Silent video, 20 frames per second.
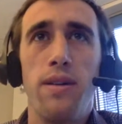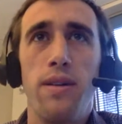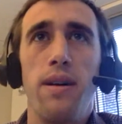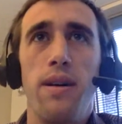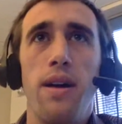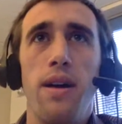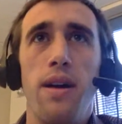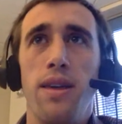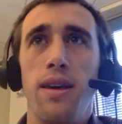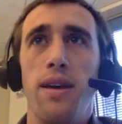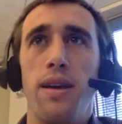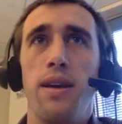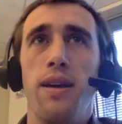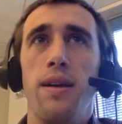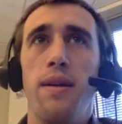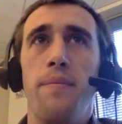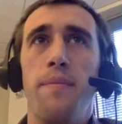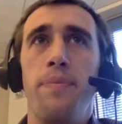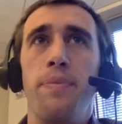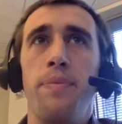I think
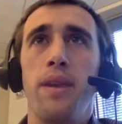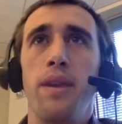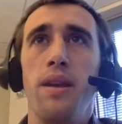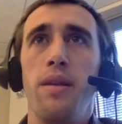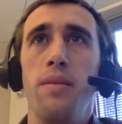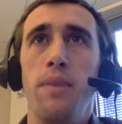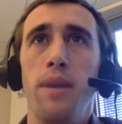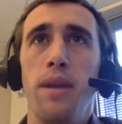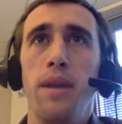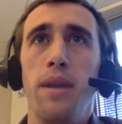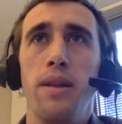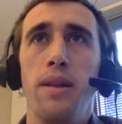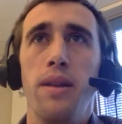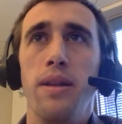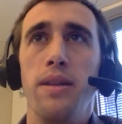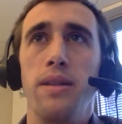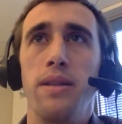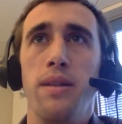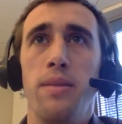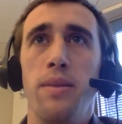immediately
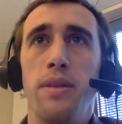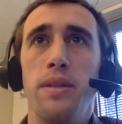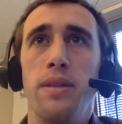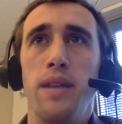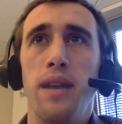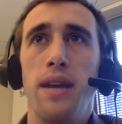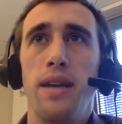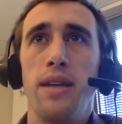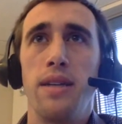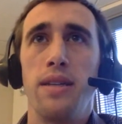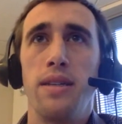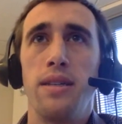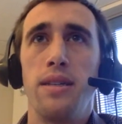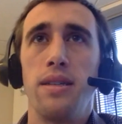someone says,